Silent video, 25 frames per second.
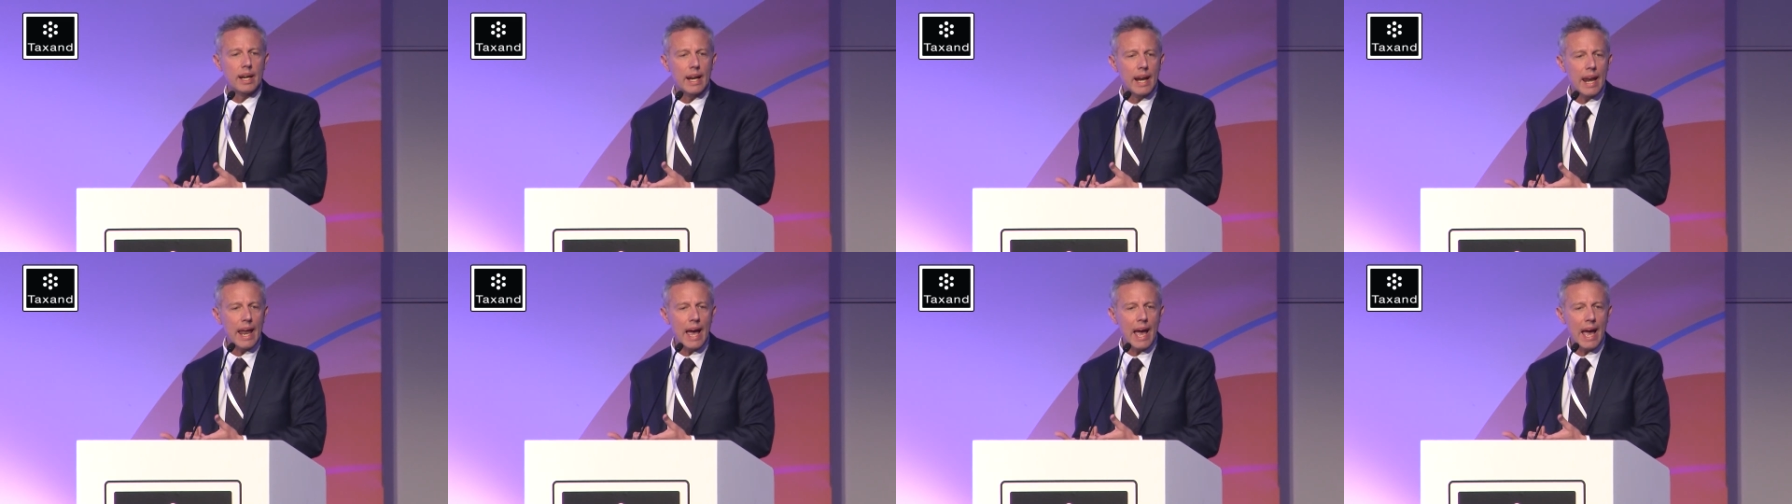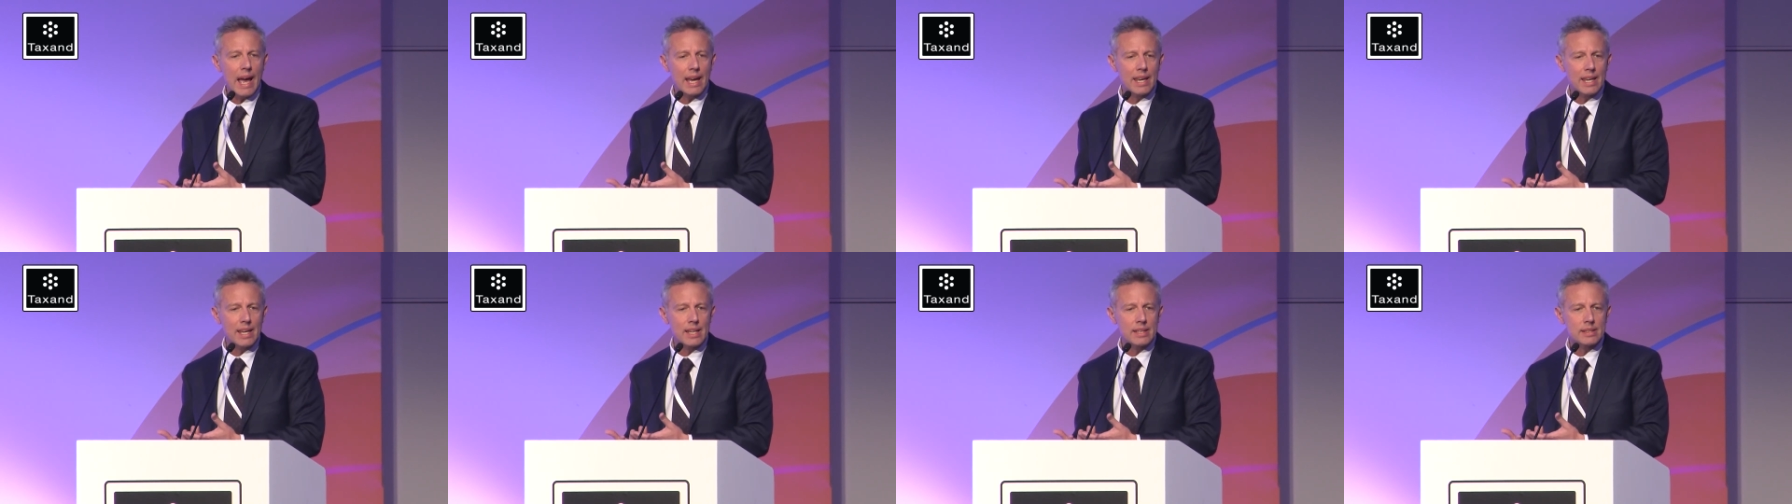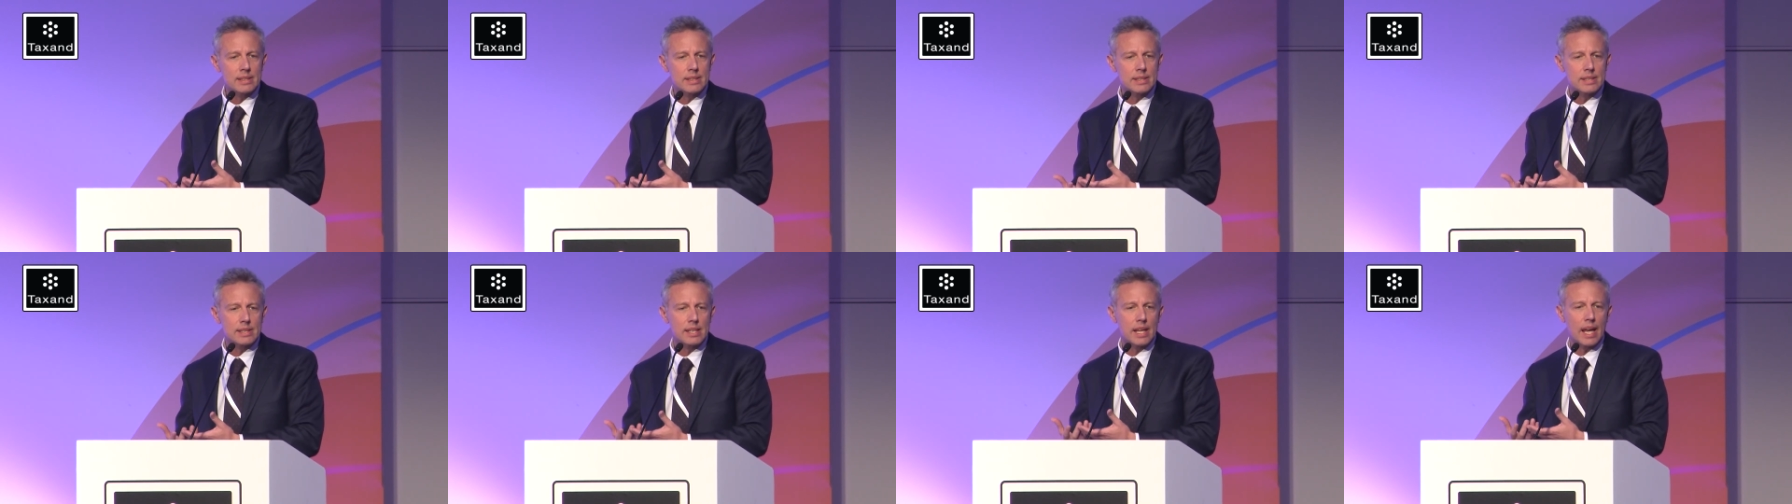
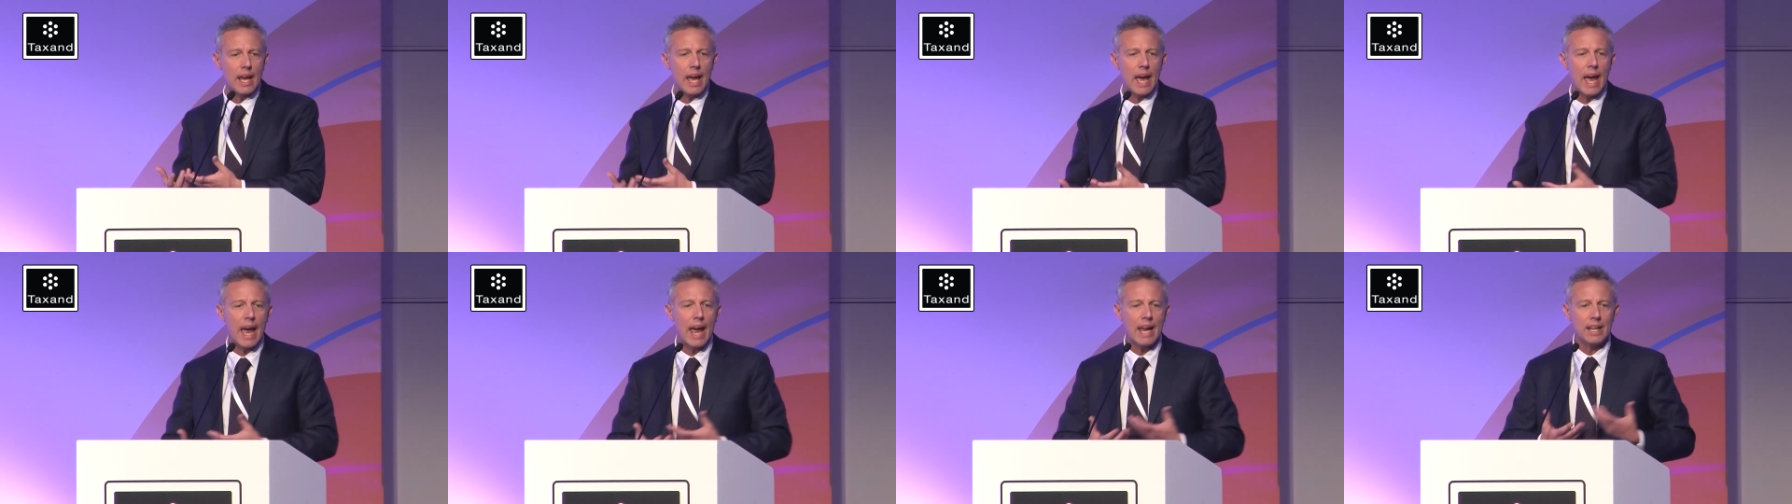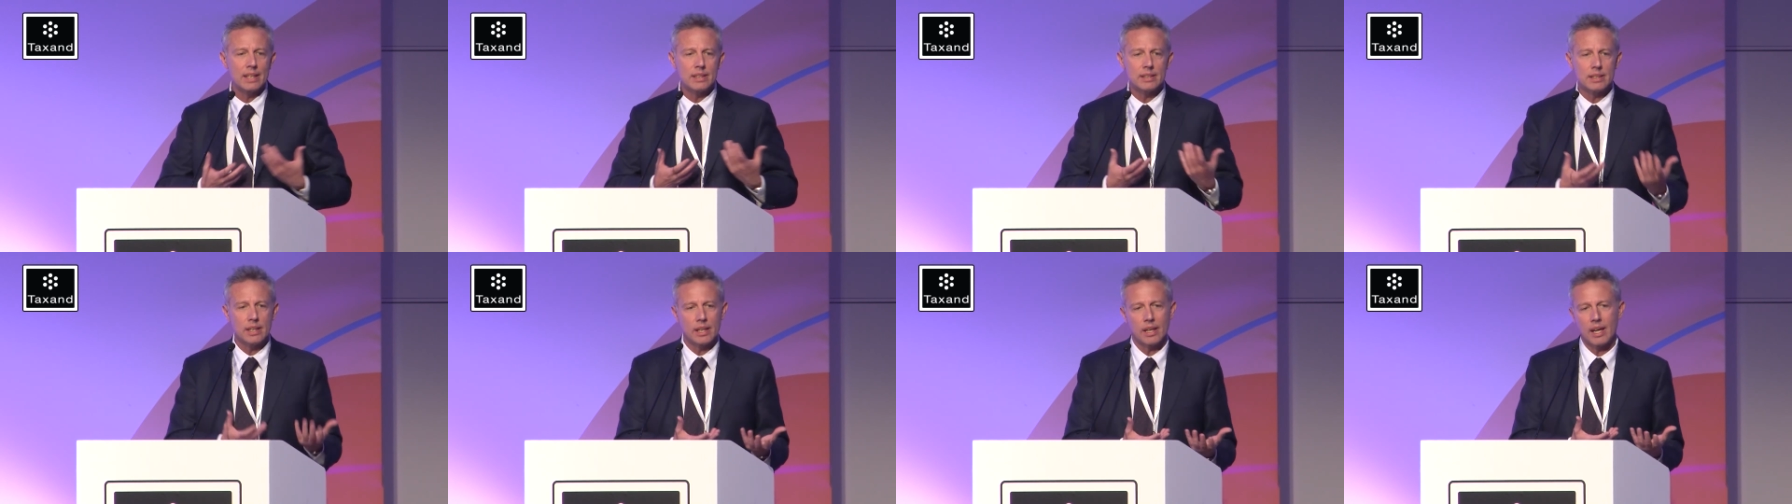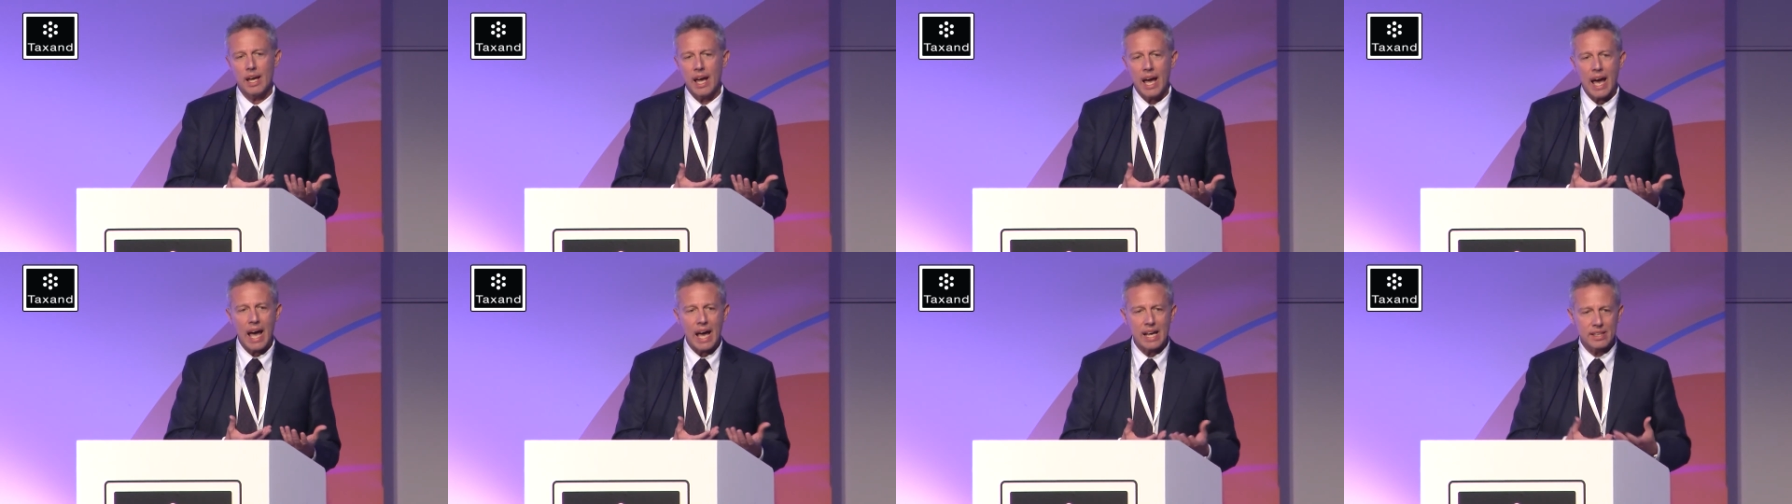clients and
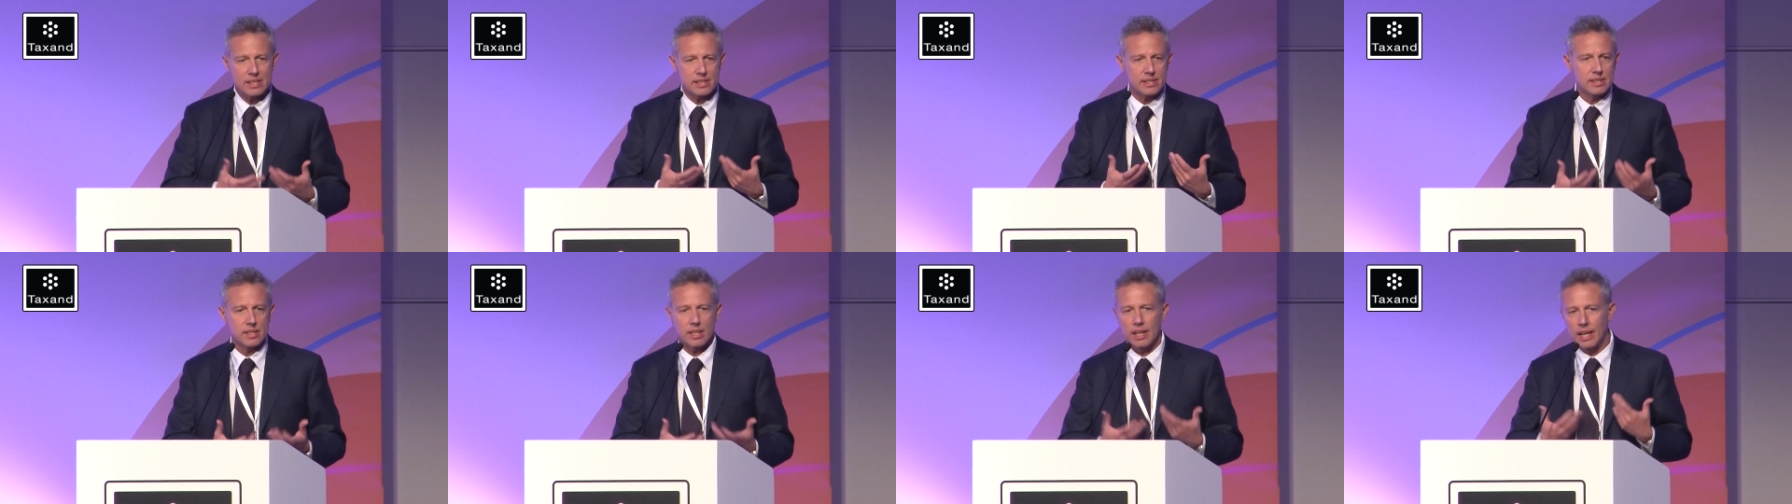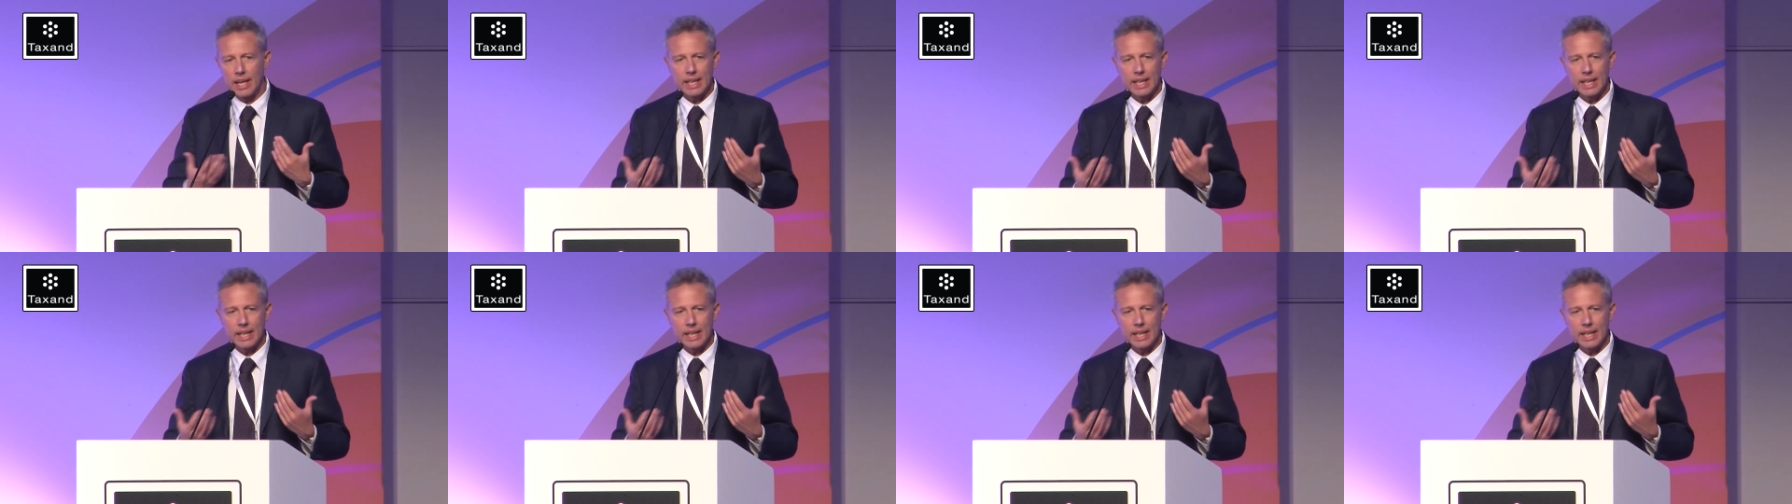us,